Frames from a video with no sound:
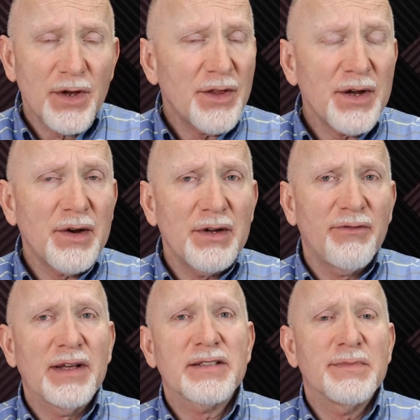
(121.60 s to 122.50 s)
The other area
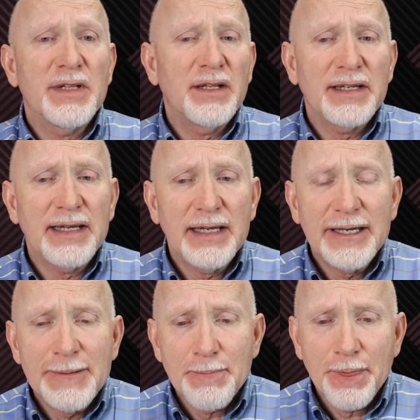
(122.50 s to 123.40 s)
of flexibility
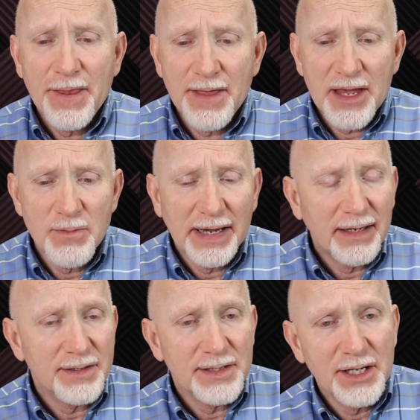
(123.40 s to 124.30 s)
that you might
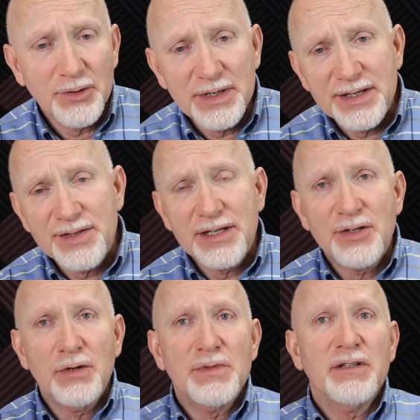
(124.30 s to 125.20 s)
consider is in
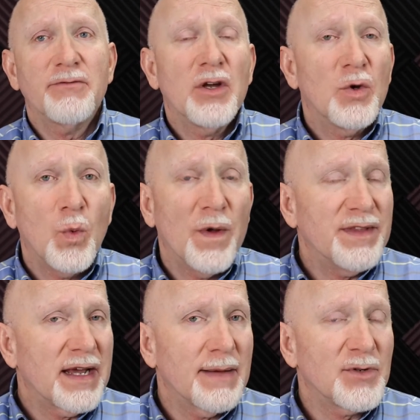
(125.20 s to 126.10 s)
terms of when
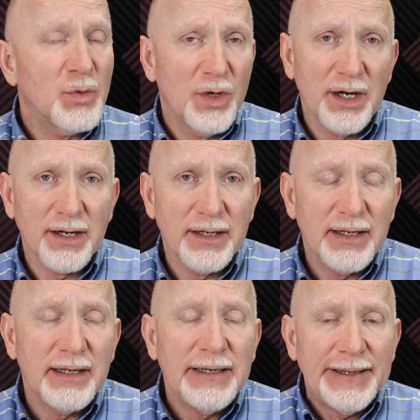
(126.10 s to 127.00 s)
they come to work.
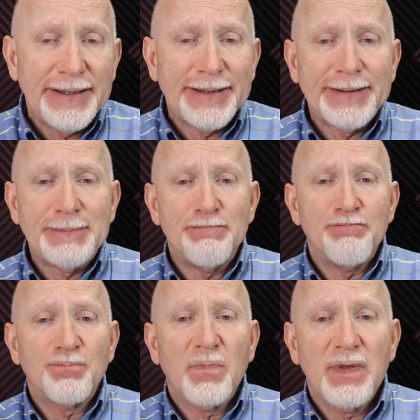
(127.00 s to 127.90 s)

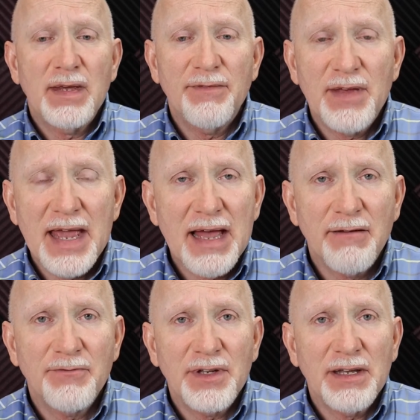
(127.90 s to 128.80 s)
If they
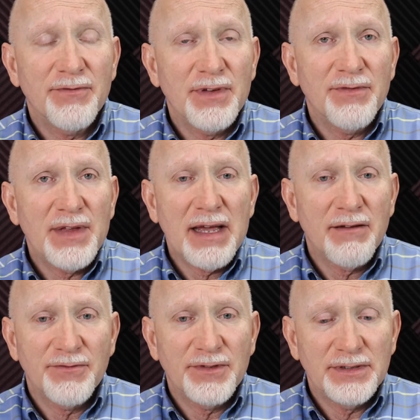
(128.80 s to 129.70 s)
have
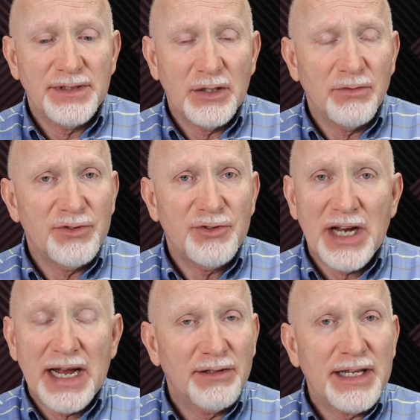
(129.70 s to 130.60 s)

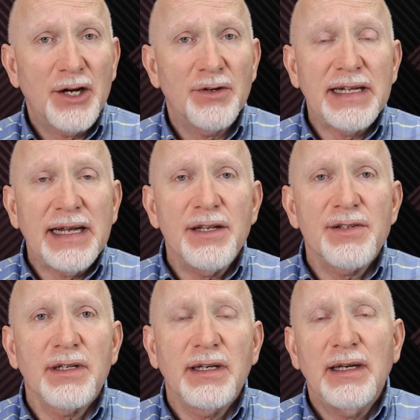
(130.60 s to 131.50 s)
childcare
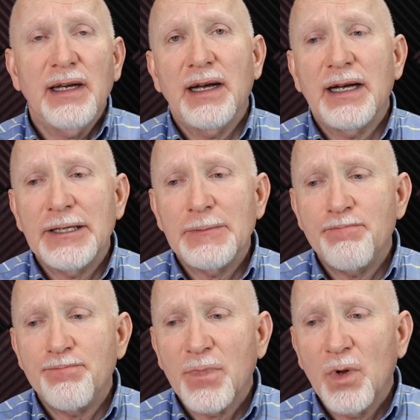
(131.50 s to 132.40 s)
needs
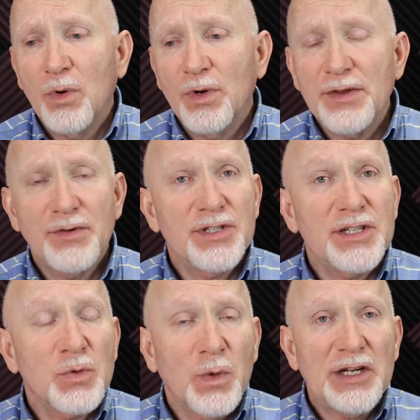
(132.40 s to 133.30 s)
or other
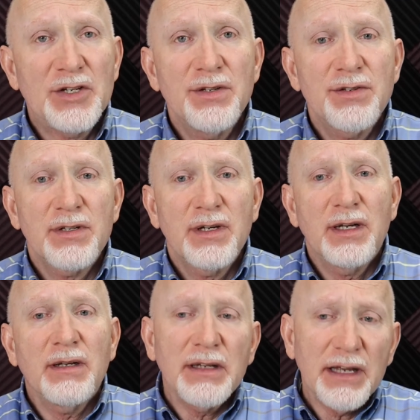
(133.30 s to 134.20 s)
situations,
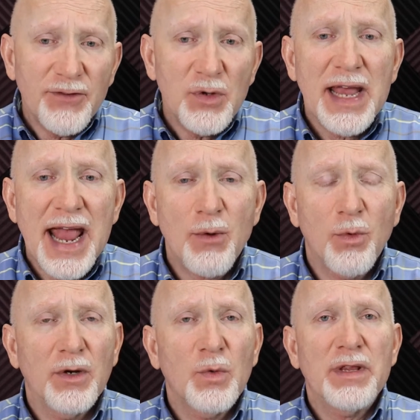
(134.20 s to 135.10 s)
if you can
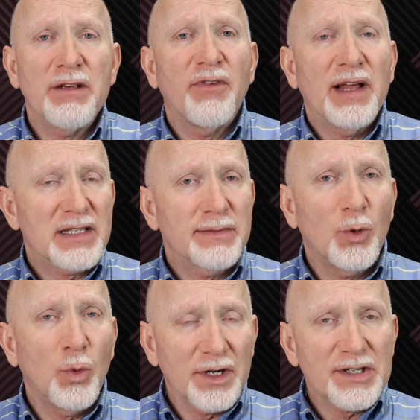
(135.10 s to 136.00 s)
work with a
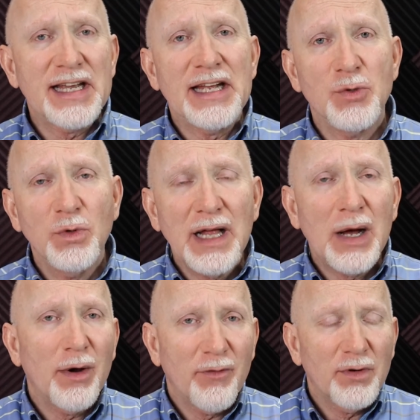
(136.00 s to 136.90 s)
flexible work schedule,
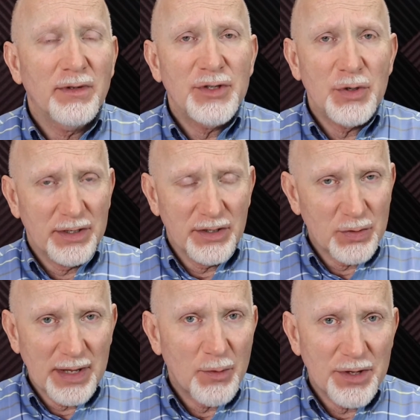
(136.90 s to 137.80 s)
however you can
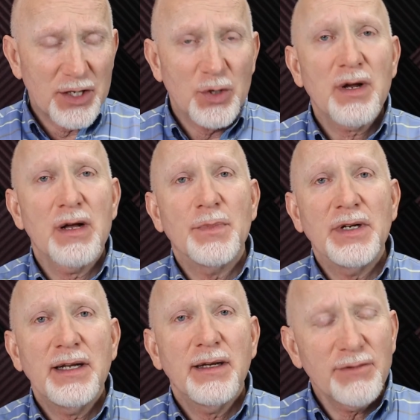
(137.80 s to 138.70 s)
do that within your
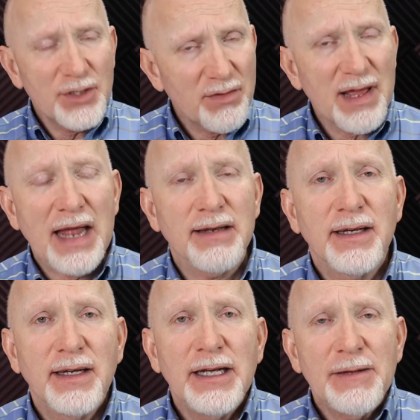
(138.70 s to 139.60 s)
company, do that.
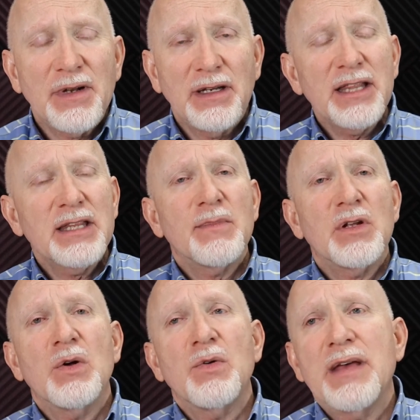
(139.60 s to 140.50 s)
Let them
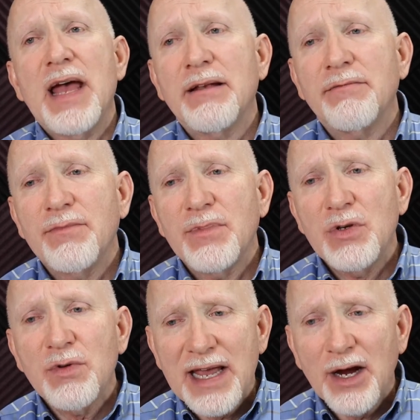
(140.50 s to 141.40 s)
know that
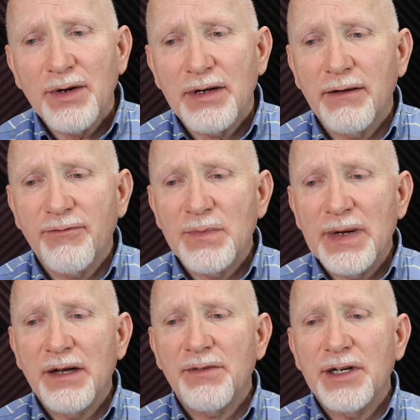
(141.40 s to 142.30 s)
you care enough
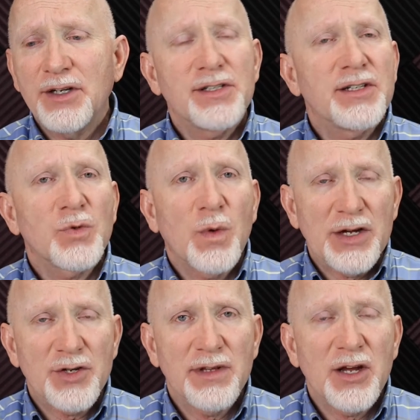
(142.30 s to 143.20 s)
about their
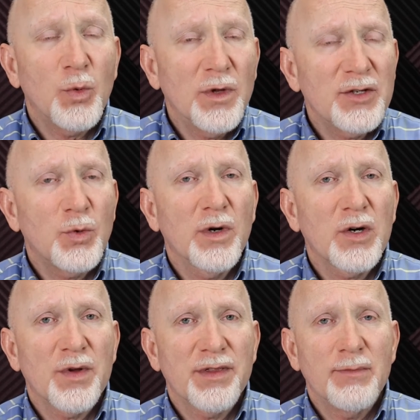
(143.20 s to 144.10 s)
situation that you're willing to
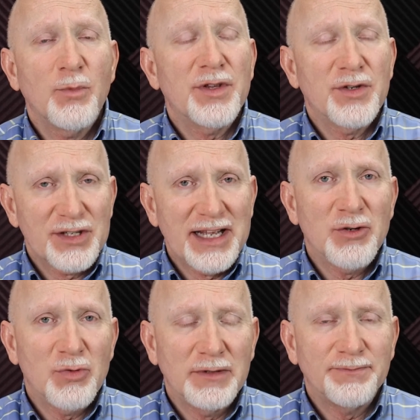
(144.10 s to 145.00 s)
work with them with their
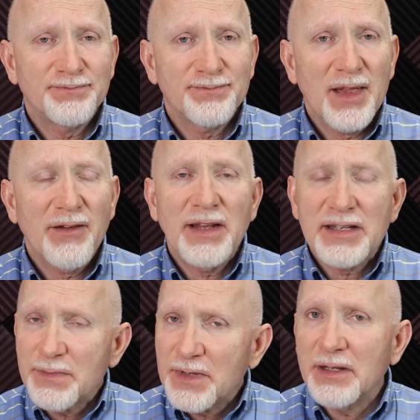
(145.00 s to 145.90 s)
schedule. Now,
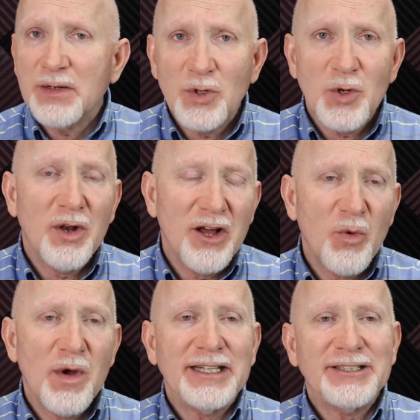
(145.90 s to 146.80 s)
flexibility will go a
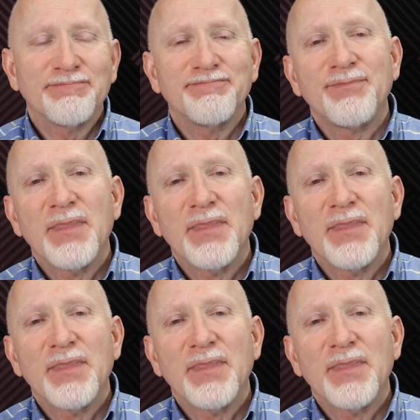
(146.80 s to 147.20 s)
long ways.